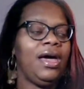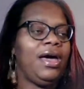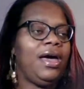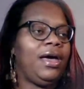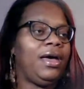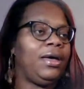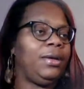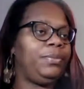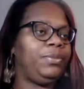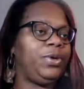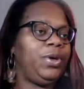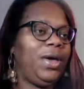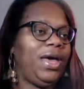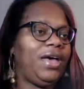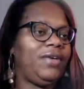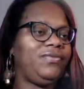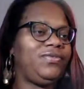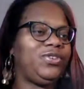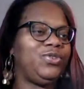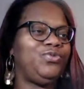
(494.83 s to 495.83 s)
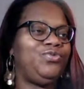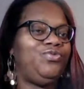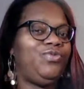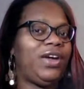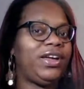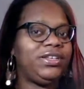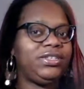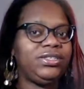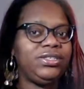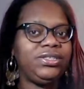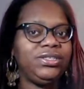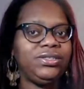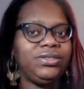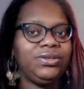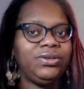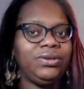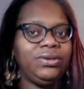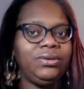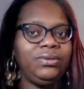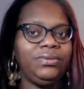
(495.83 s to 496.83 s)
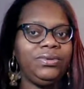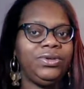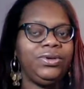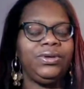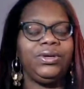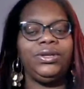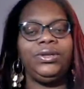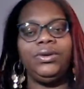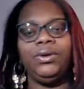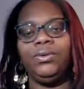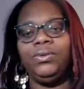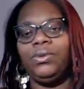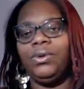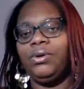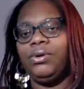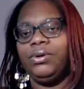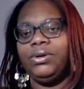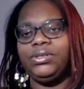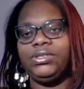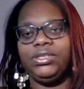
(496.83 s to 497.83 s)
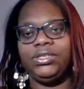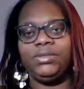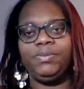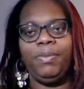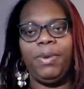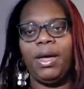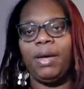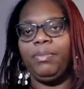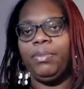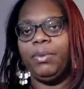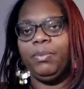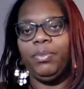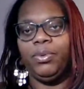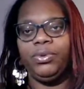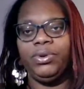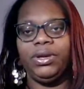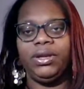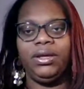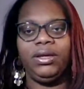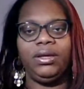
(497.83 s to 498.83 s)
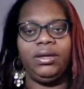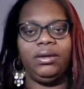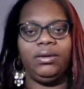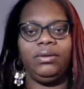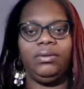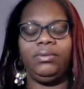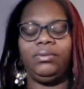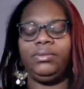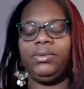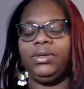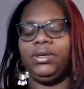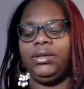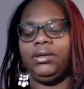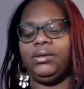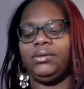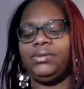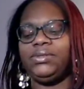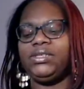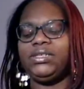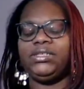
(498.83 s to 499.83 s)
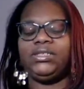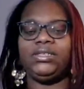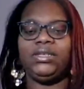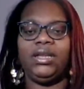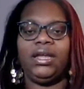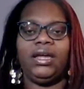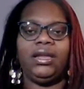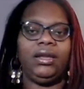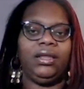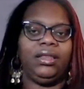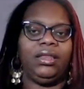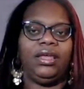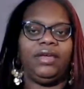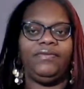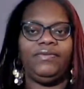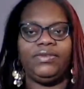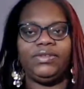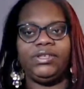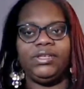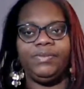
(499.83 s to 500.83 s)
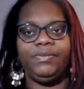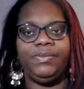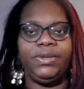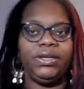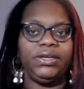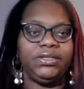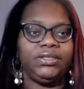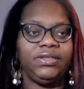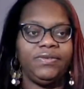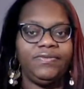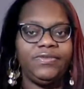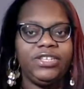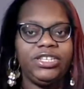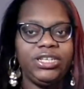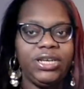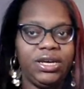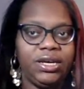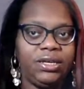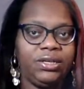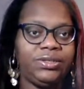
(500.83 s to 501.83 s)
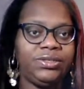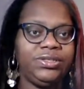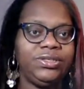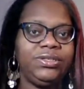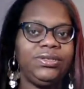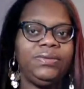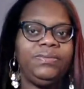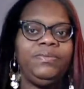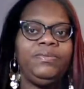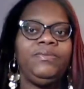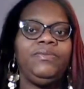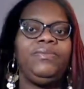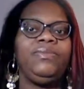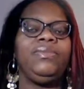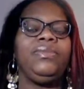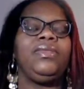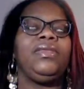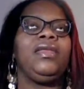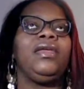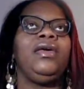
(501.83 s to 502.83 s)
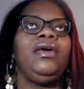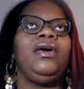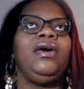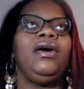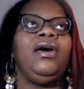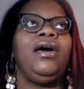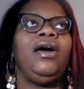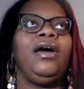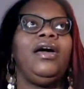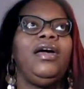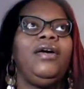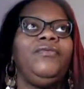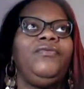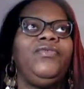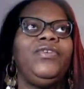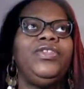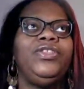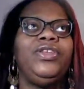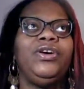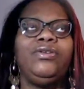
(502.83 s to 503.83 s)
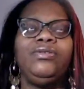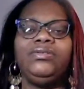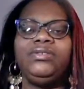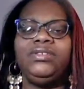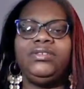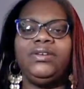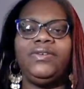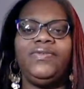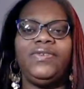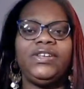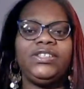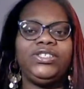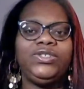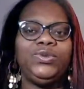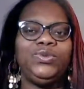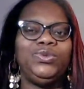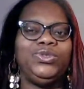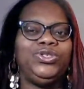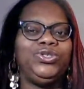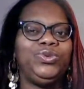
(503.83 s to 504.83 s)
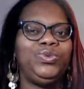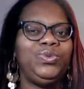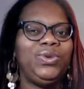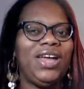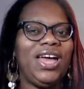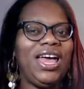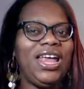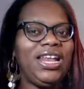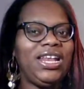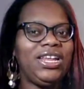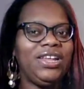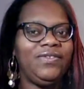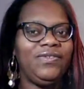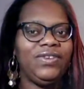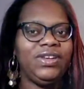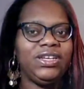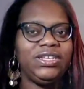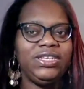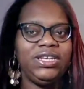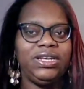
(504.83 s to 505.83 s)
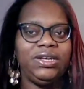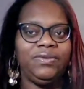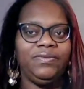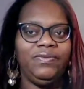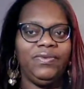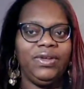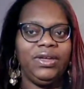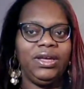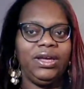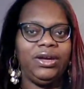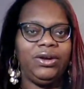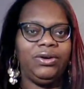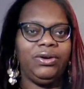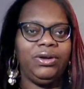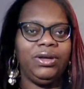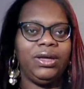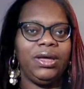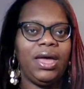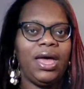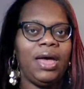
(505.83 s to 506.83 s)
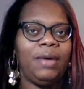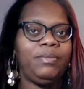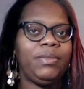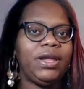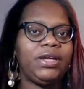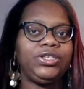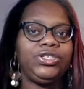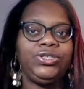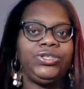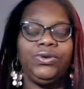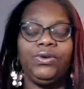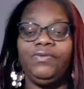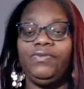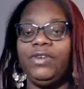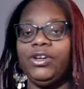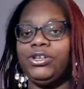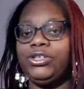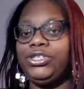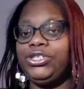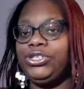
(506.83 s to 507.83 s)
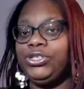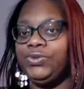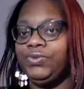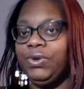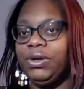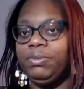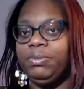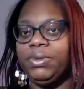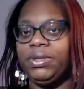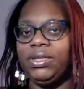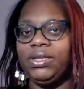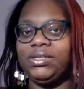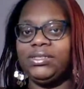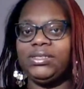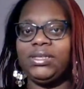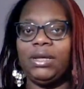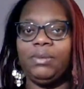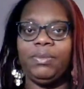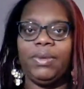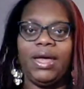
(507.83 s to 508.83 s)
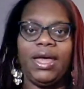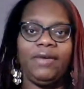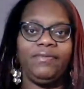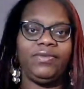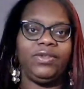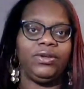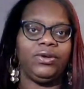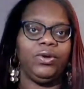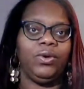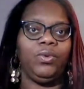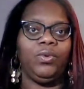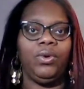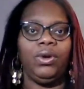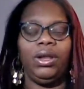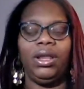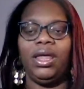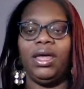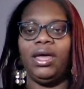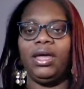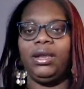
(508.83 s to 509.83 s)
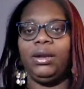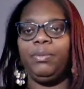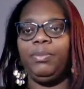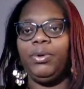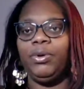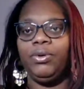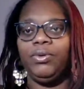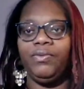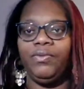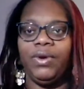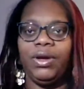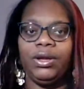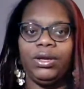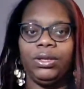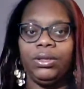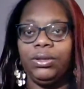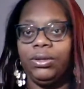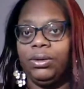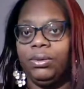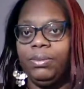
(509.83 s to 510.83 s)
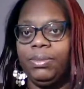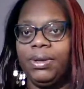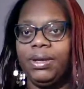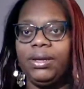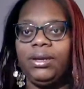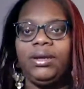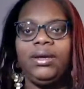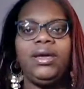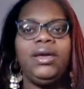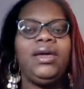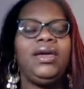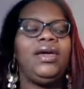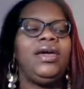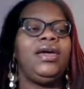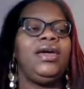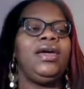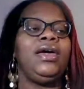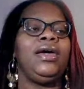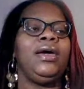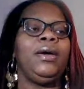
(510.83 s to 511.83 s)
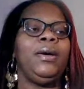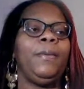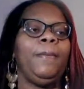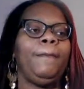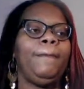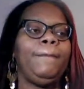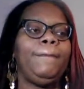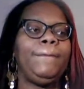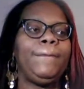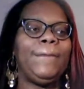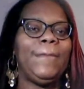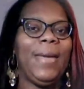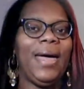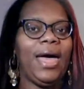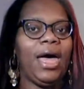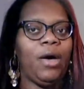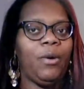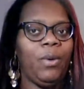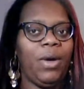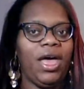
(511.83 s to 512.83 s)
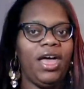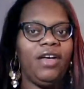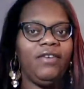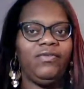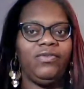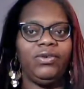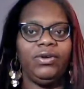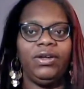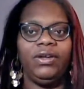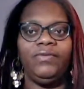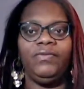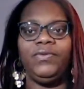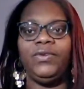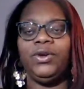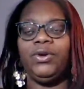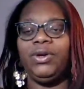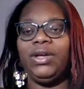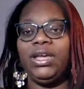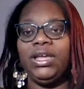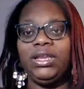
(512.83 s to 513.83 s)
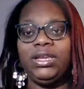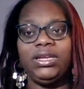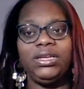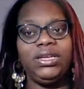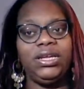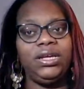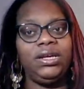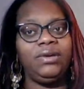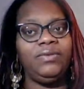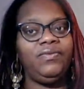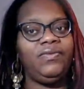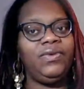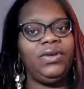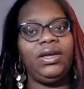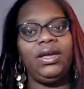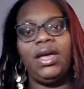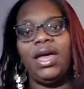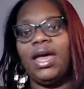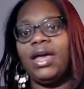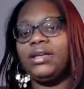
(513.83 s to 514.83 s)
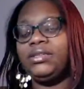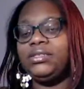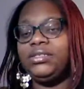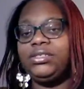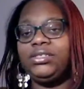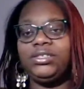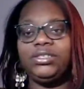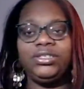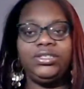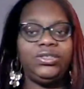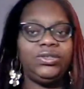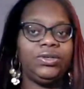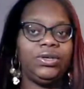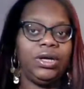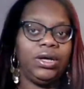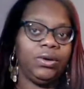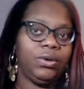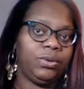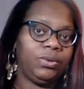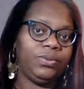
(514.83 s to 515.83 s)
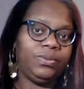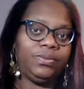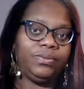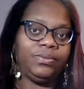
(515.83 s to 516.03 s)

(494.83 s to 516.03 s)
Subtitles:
You have to register. You can no longer just pop up on the Hill. Since 9/11, some things have changed. For those of us who do not live in the DMV area, I'm not sure if they're streaming this. I'm going to have to go online and poke around a little bit. However, if you're in the DMV, I suggest you go.